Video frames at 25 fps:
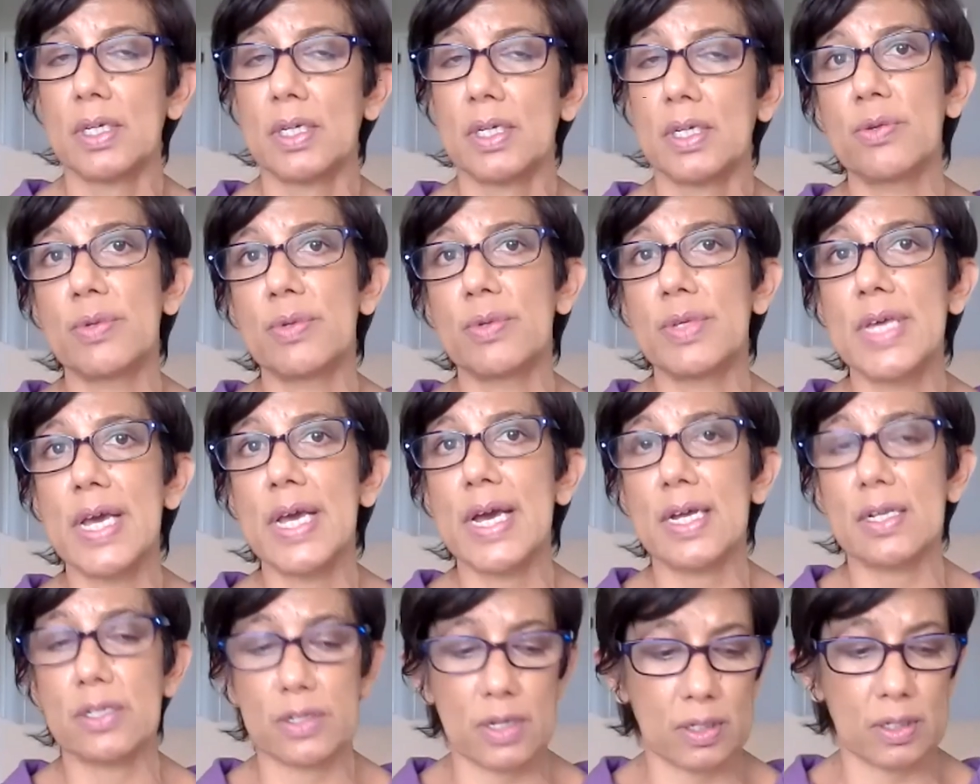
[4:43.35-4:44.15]
So
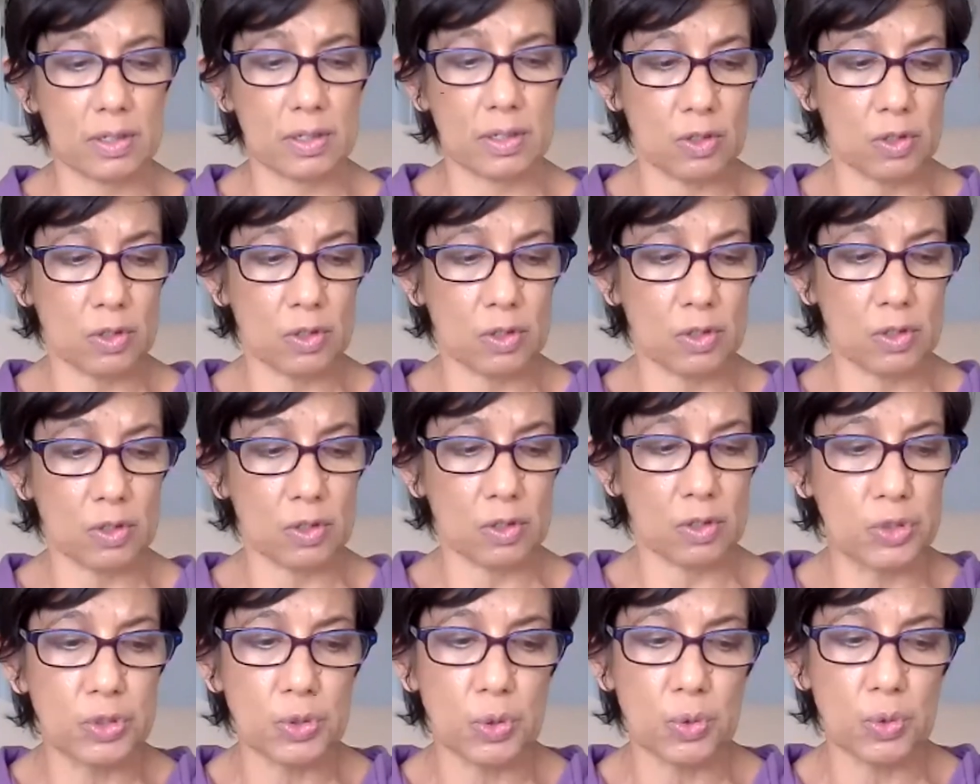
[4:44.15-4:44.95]
yeah,
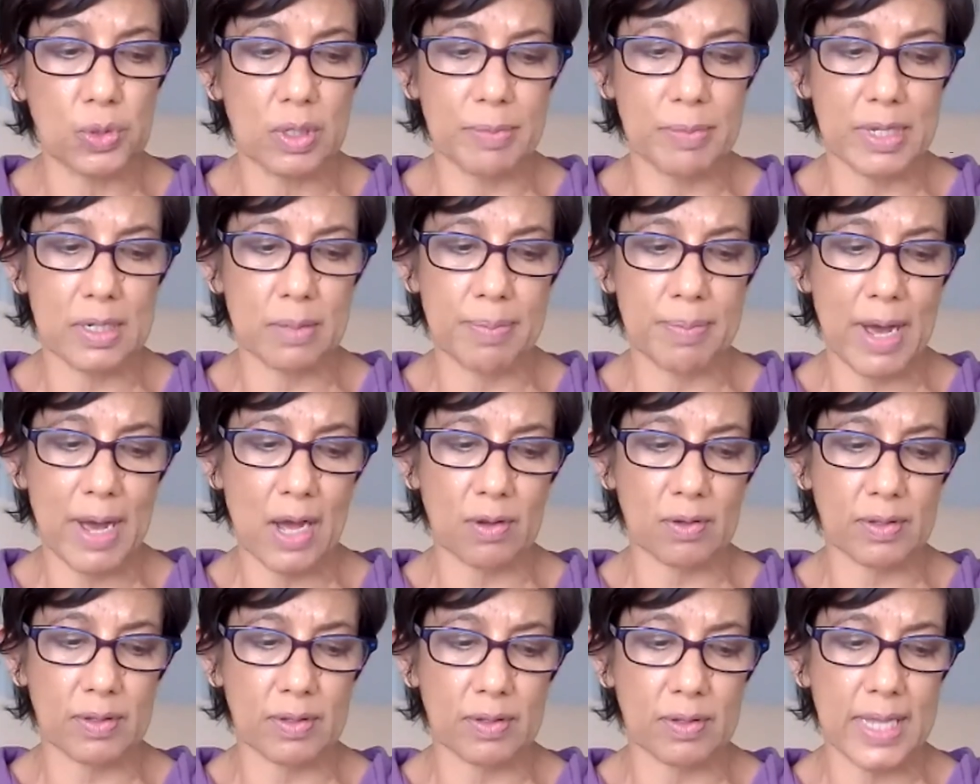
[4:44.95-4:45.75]
could you talk a bit
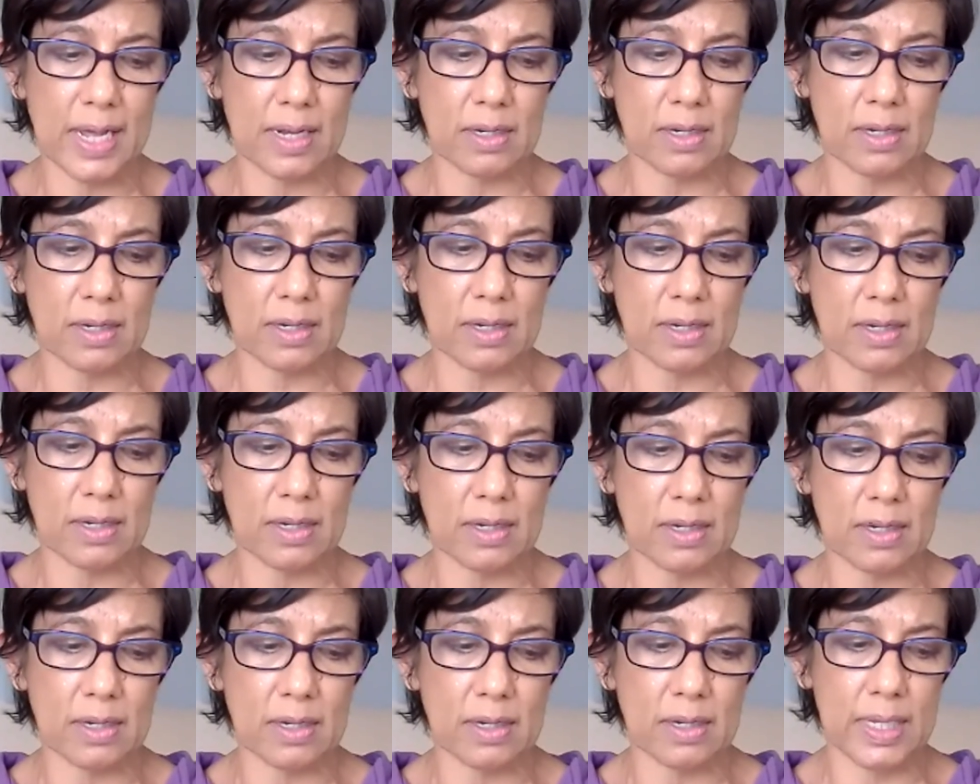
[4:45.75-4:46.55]
about that
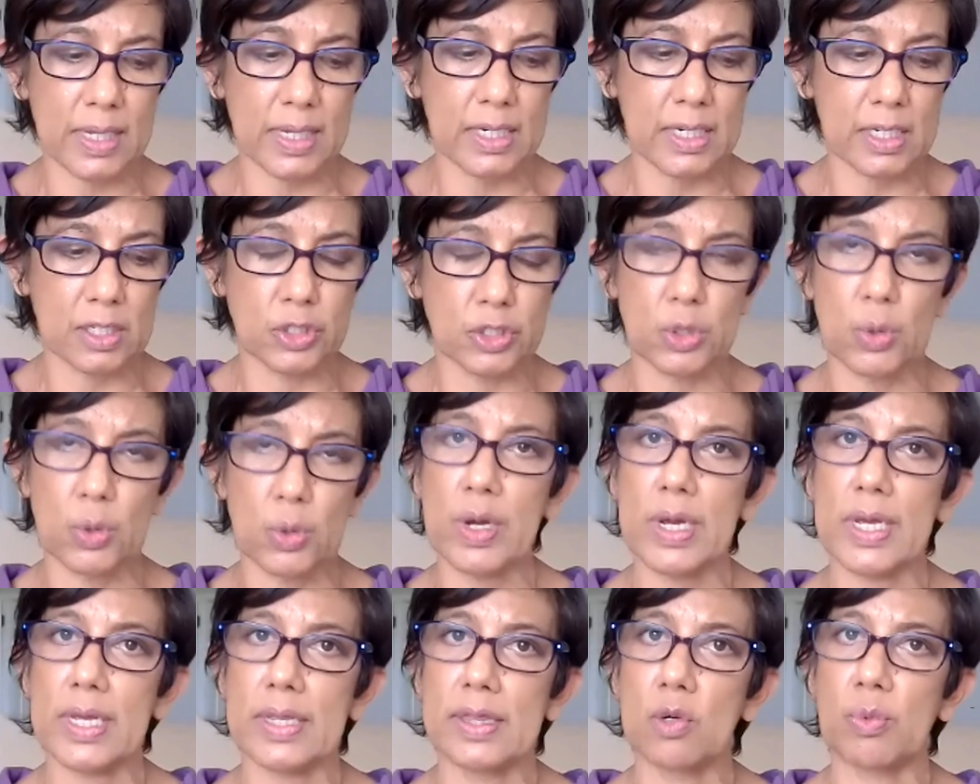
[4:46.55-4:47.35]
inner
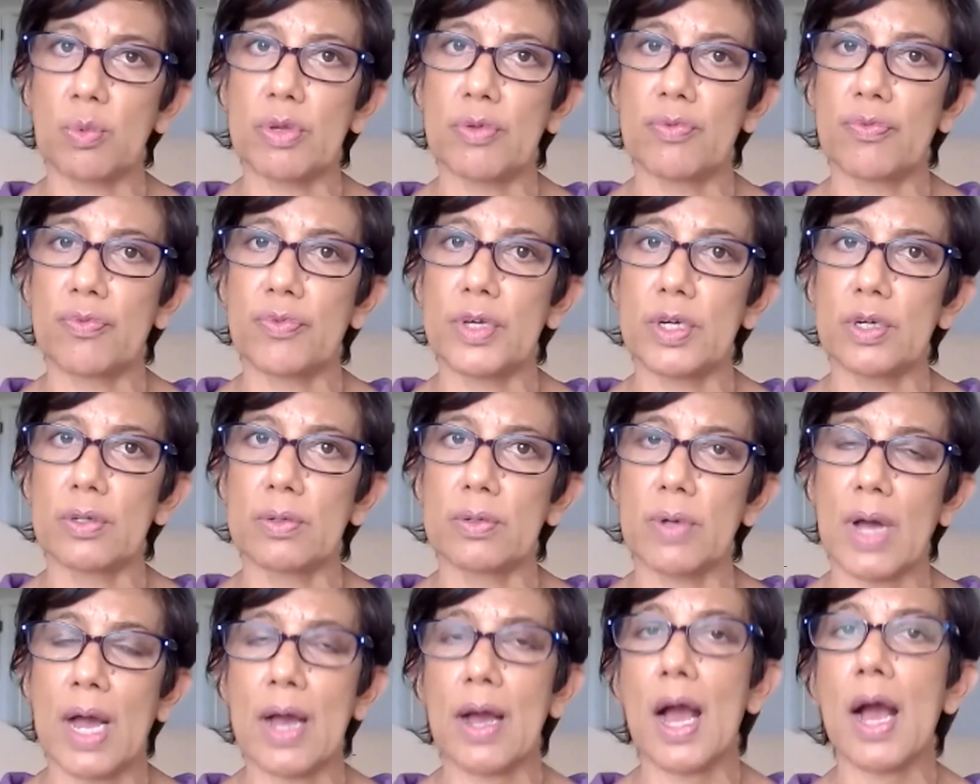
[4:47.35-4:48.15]
joy that we
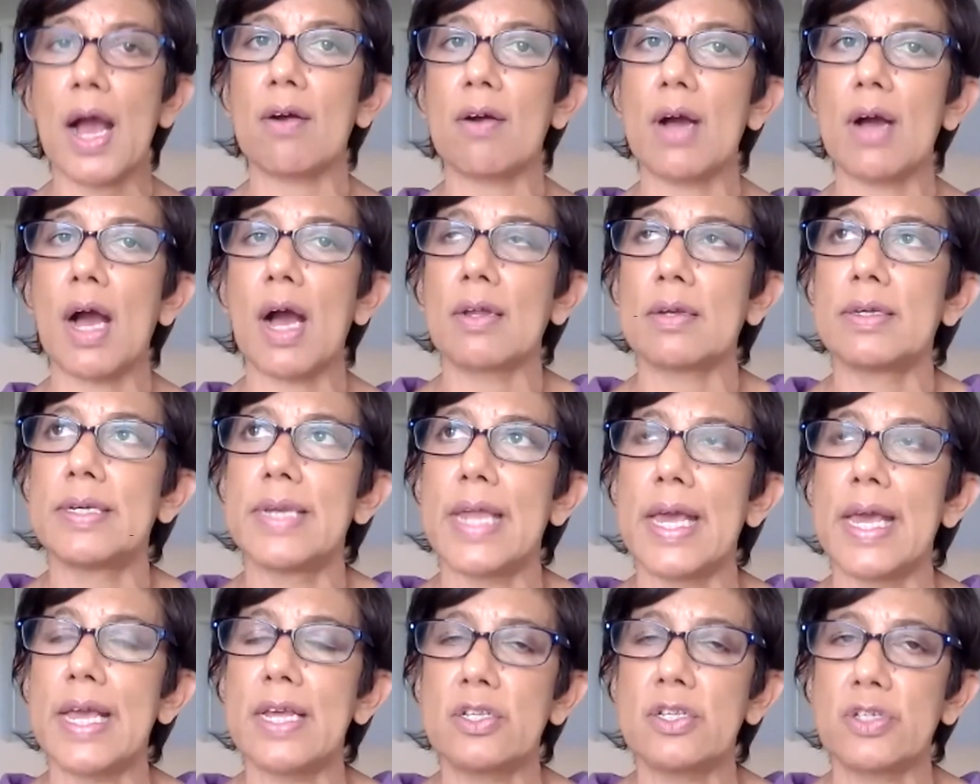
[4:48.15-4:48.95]
feel, our
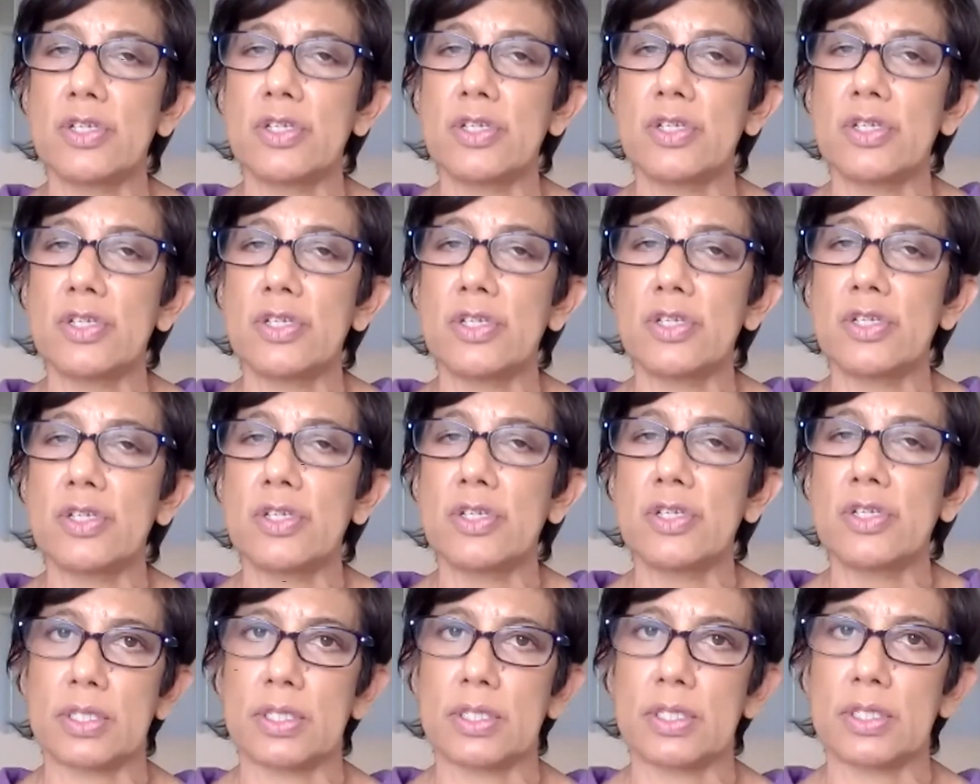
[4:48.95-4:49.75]
nature
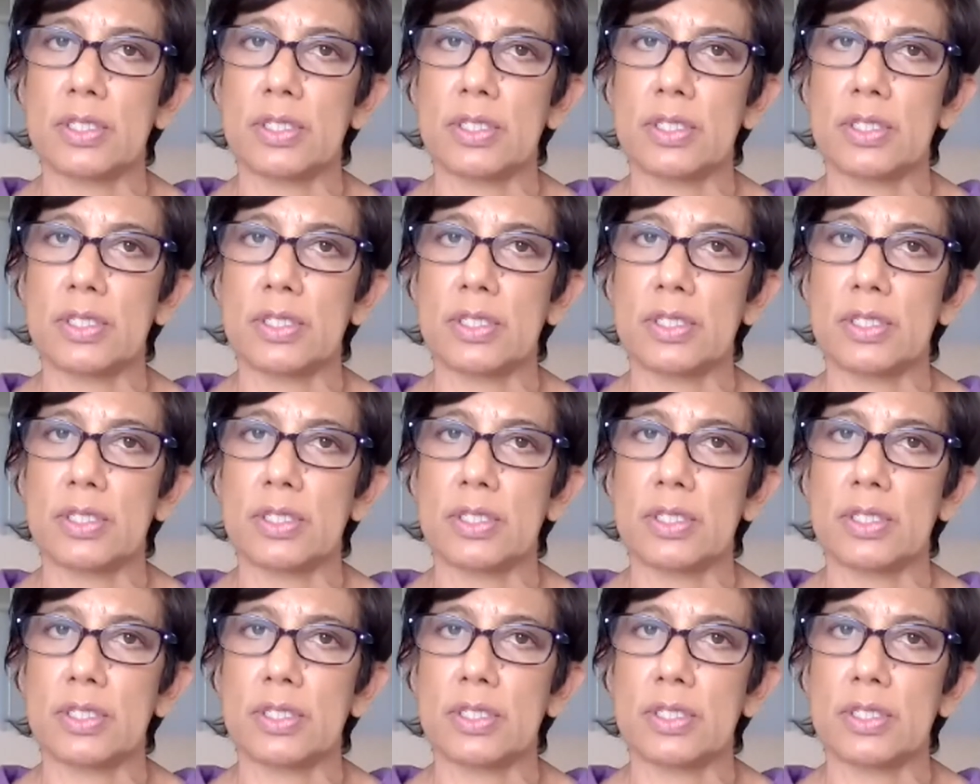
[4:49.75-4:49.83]
to